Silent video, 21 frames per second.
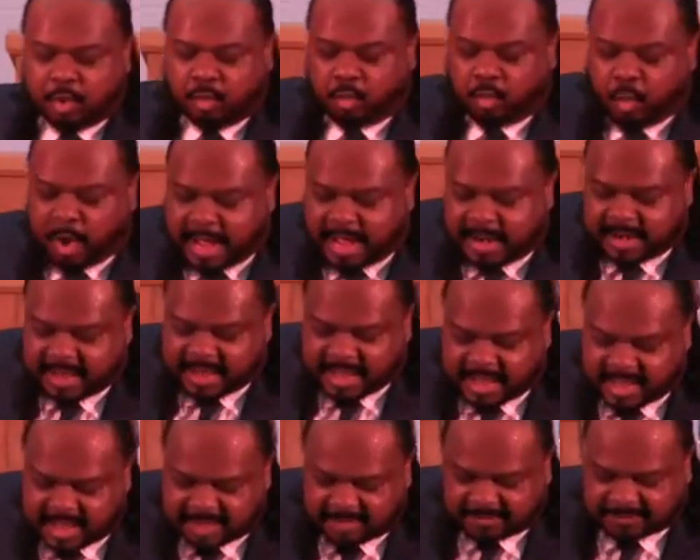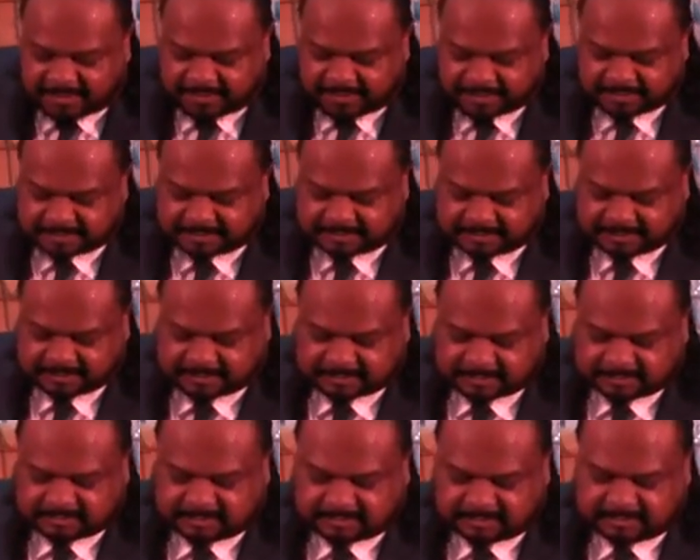What
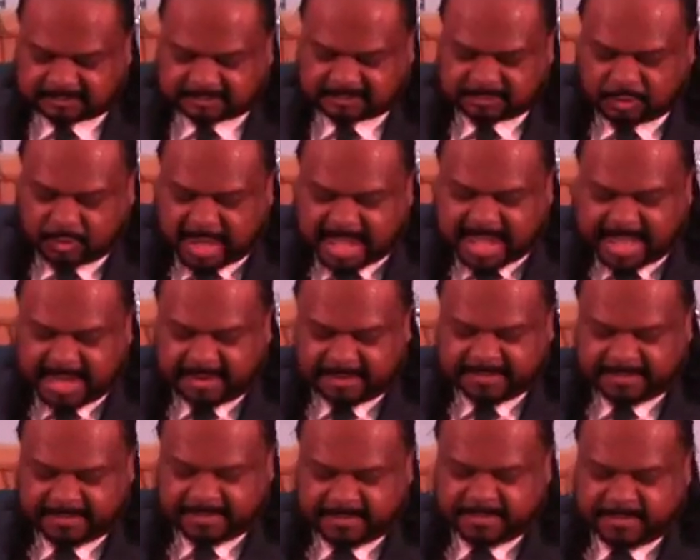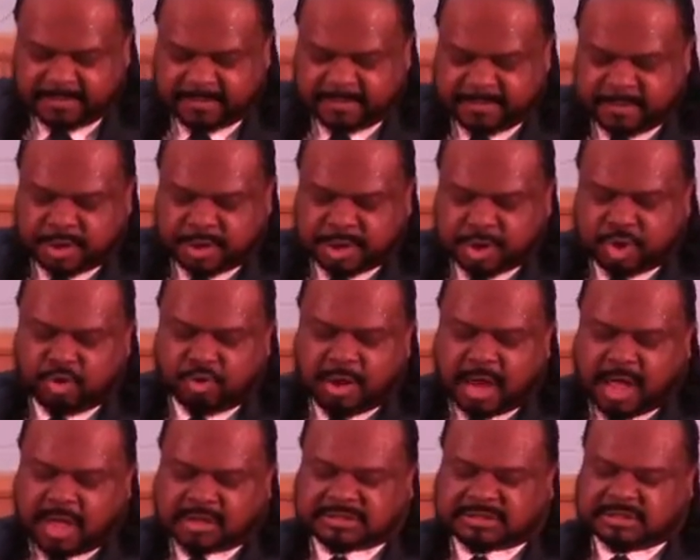if, right, you
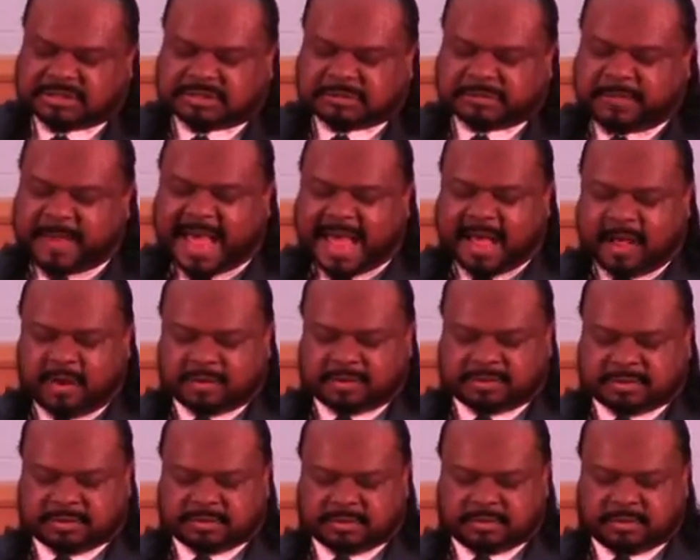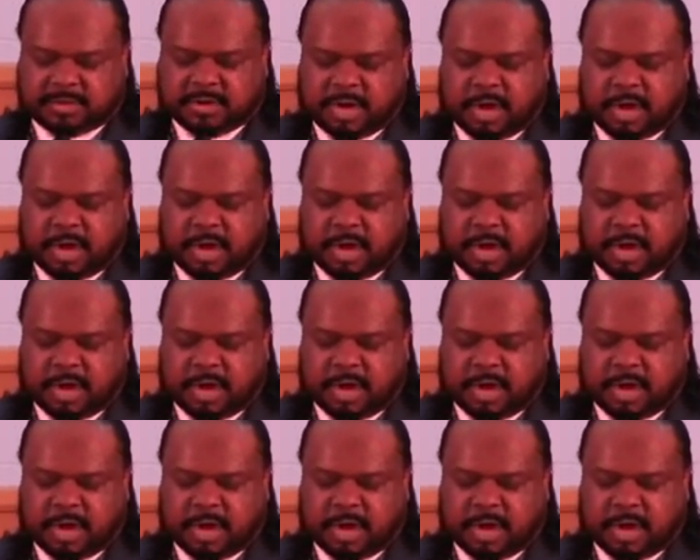lost a spouse?